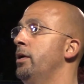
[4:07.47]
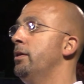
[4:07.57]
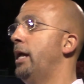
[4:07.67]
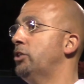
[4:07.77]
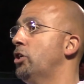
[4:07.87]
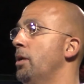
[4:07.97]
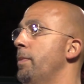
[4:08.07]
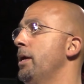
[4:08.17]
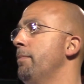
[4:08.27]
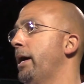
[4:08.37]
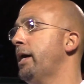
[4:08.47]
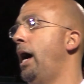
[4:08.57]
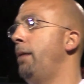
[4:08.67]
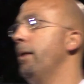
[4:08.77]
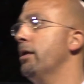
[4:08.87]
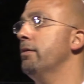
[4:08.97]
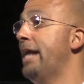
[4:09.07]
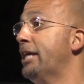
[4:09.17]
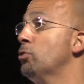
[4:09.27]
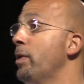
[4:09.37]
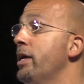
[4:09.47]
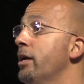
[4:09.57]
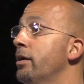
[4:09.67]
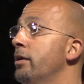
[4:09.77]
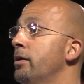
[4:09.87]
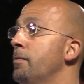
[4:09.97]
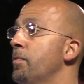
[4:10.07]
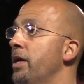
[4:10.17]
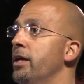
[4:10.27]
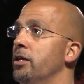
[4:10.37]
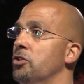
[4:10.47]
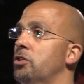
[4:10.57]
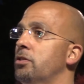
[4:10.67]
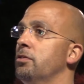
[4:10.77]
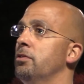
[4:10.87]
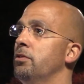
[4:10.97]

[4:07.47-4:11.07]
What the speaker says: That's going to be my comment next week is,